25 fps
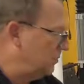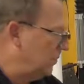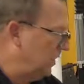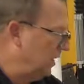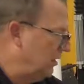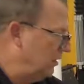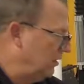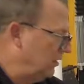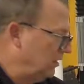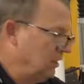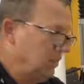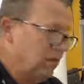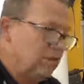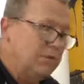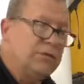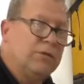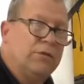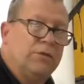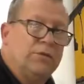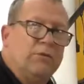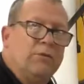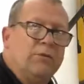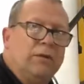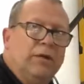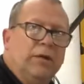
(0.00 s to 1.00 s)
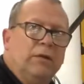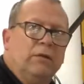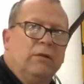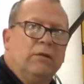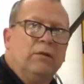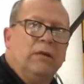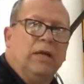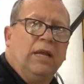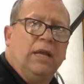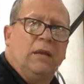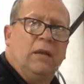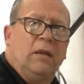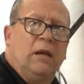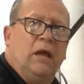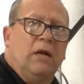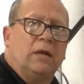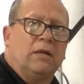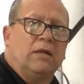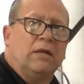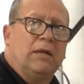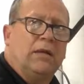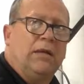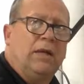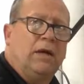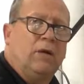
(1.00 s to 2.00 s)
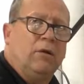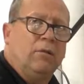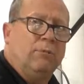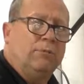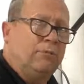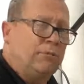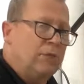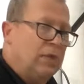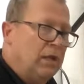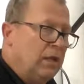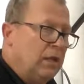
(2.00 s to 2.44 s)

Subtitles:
parallel to the reel and locked down,